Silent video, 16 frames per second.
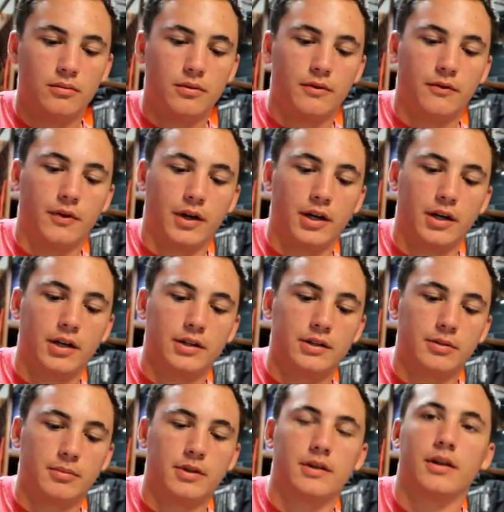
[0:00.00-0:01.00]
If I could get
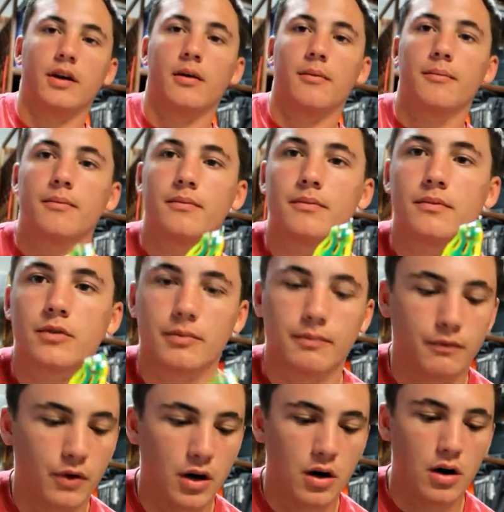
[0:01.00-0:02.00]
some of these out.
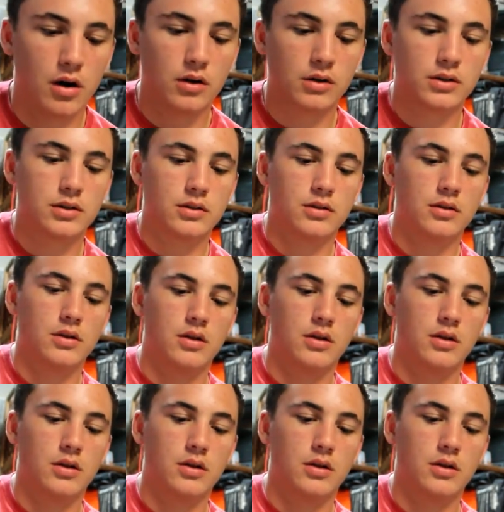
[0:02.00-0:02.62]
Some frogs.